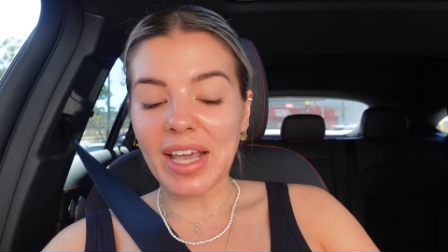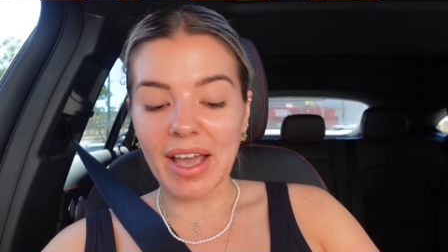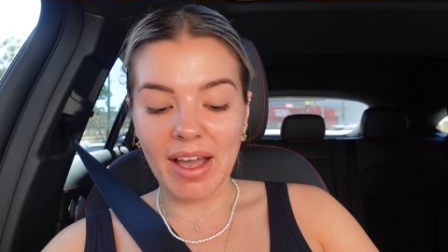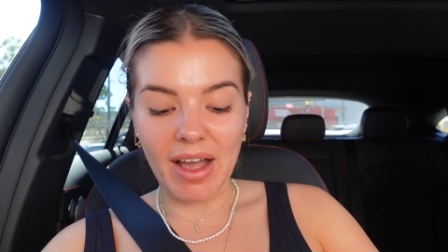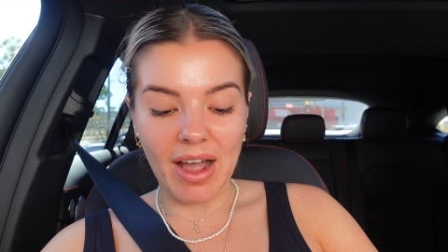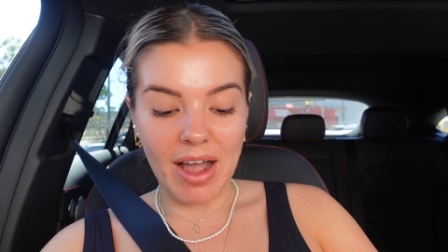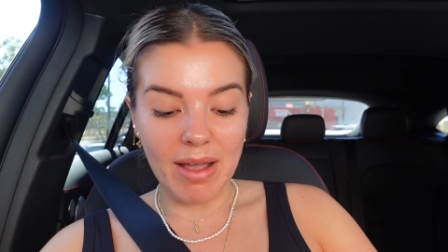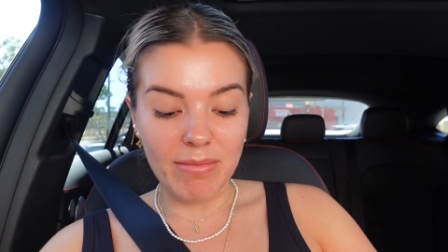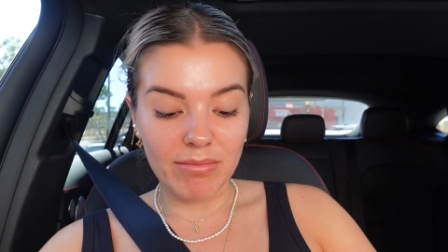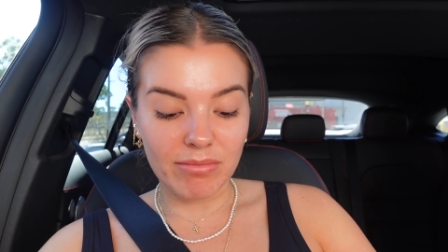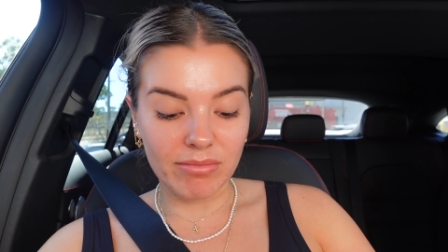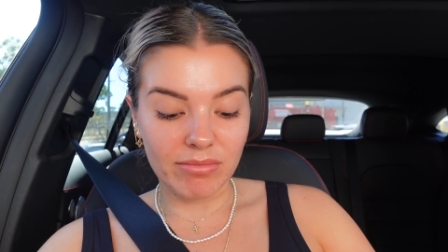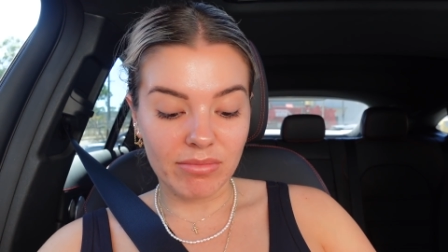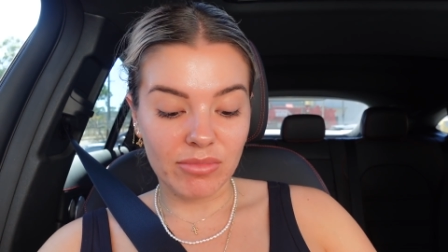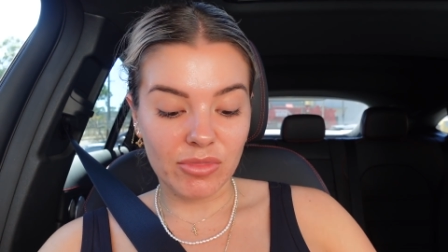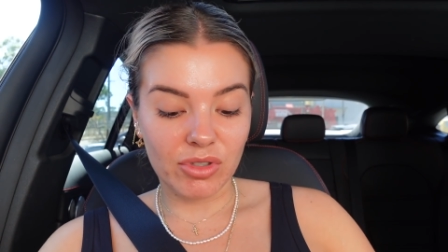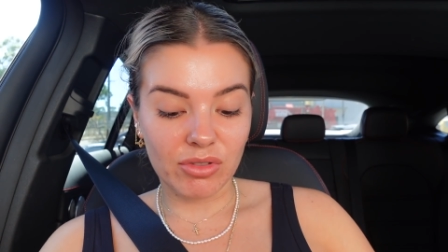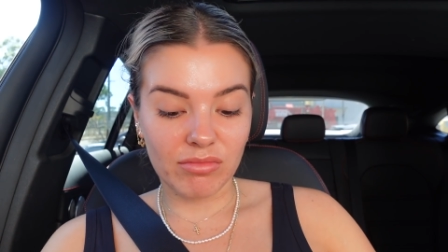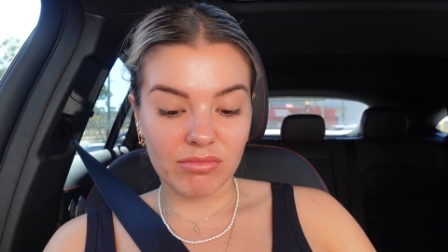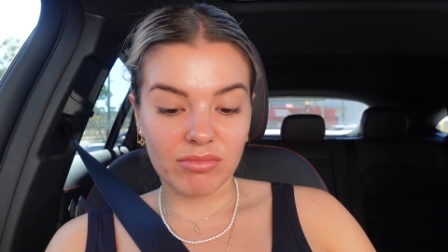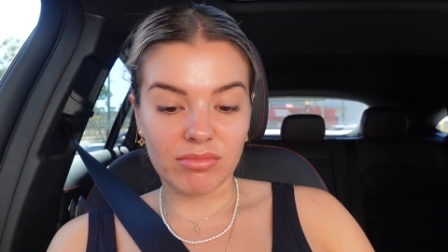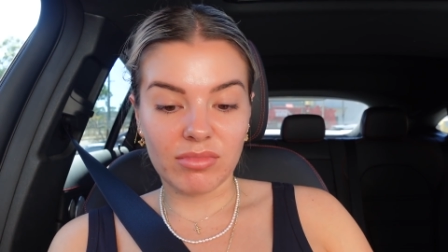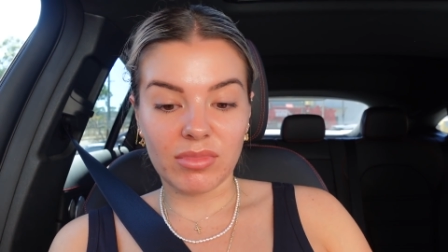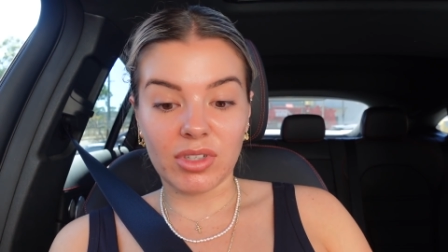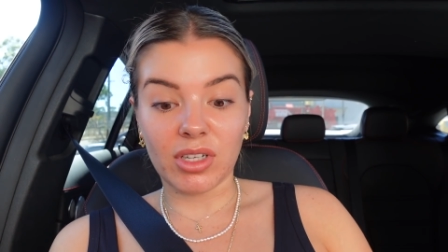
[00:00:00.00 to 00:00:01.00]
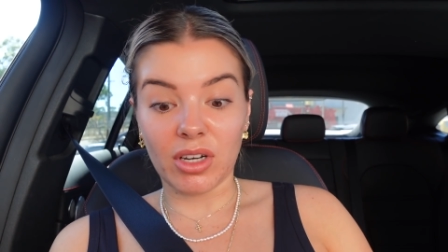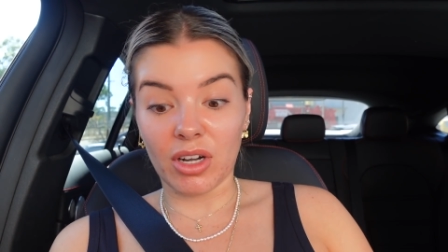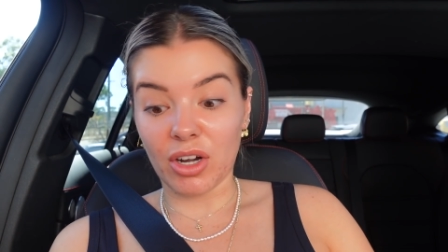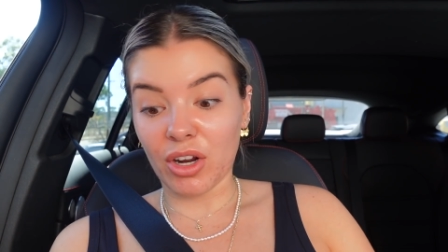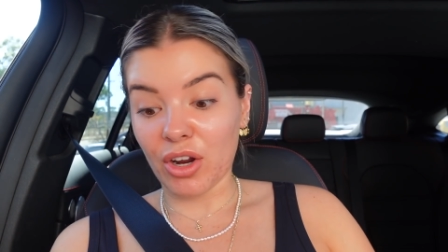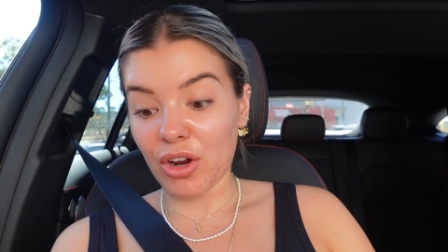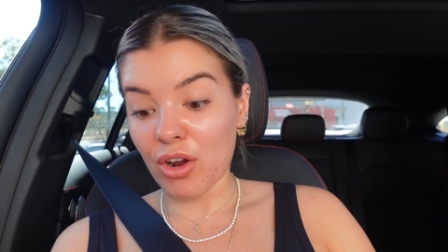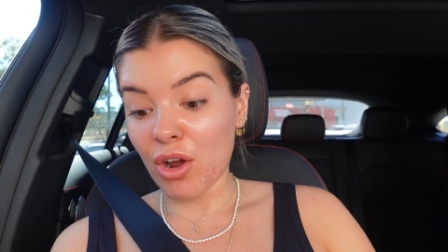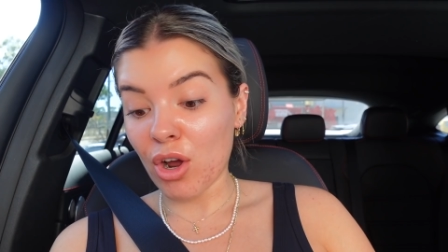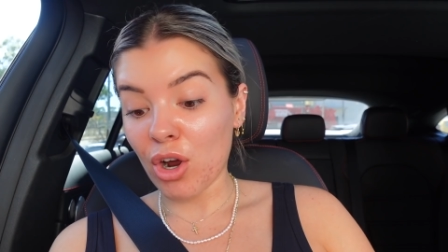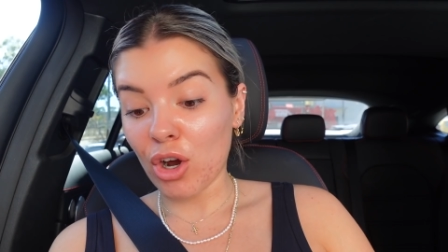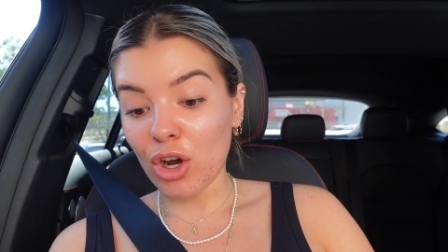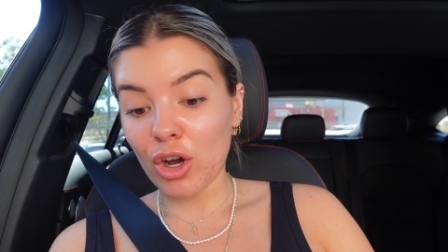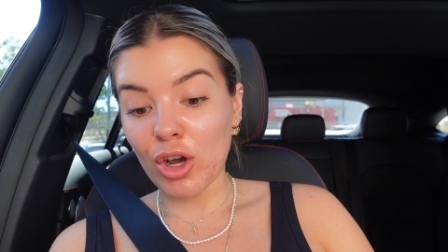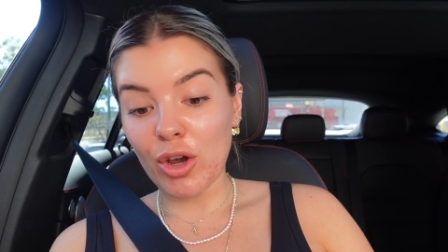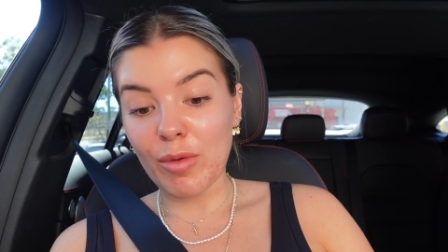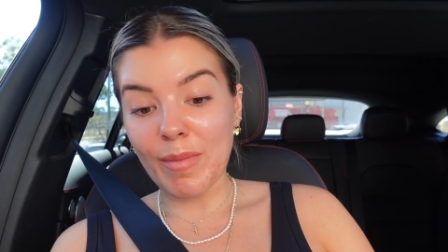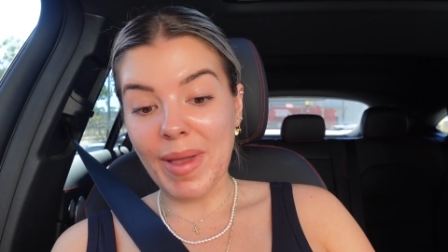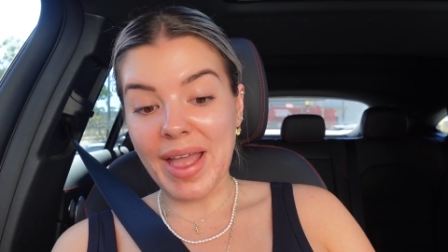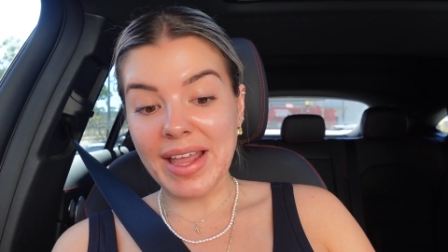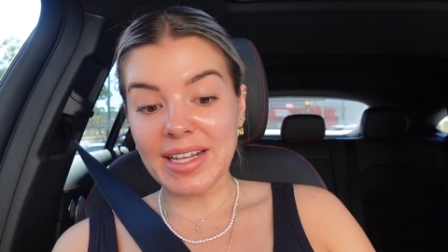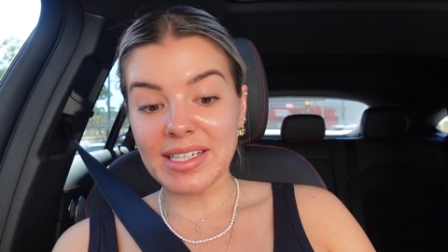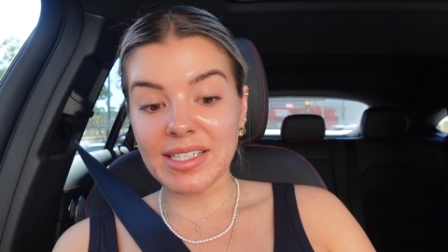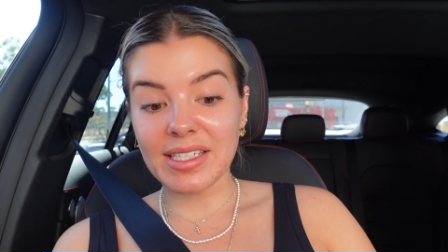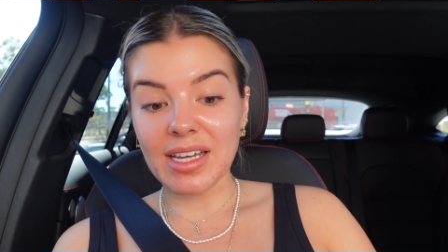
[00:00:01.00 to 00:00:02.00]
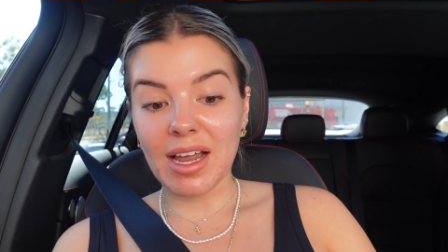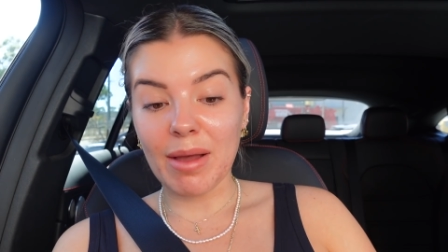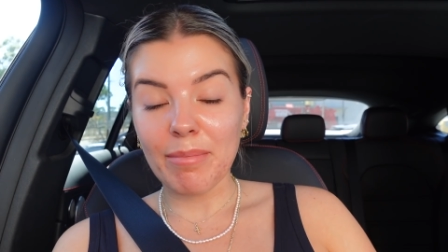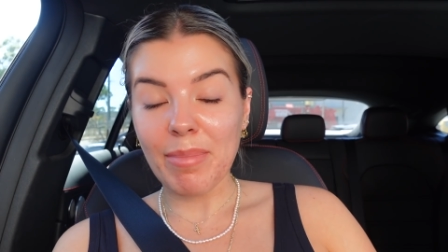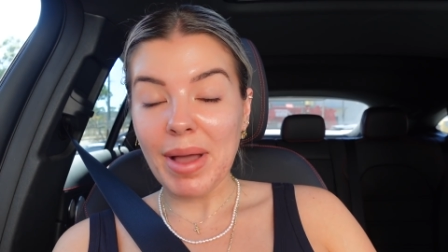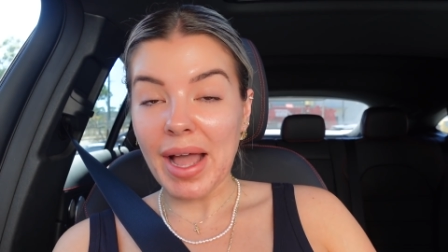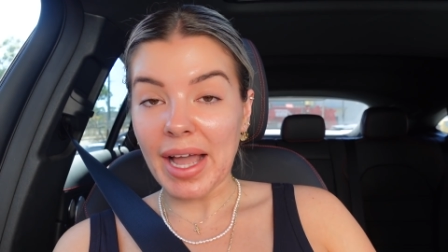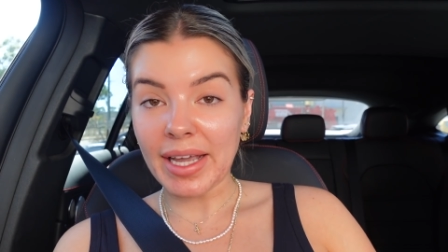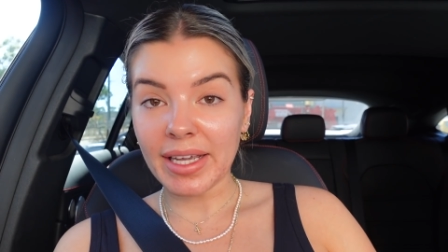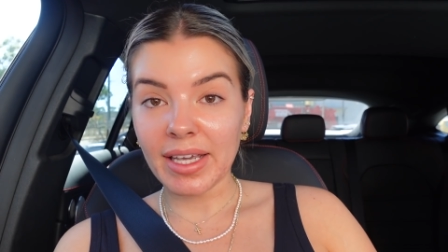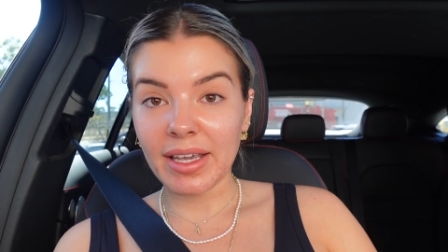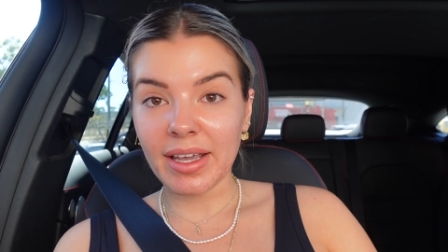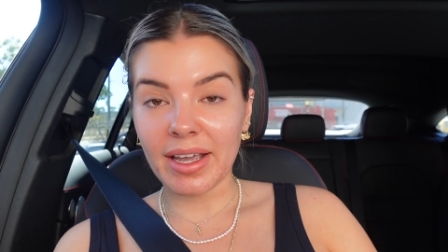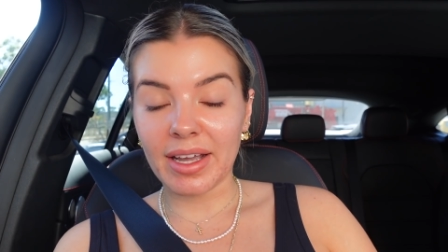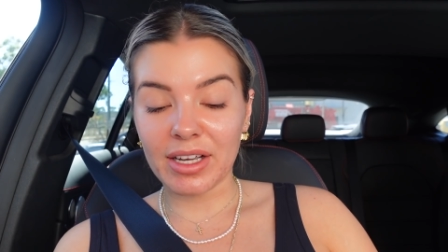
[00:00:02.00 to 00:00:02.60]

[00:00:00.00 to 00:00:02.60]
I'm gonna go home and start packing.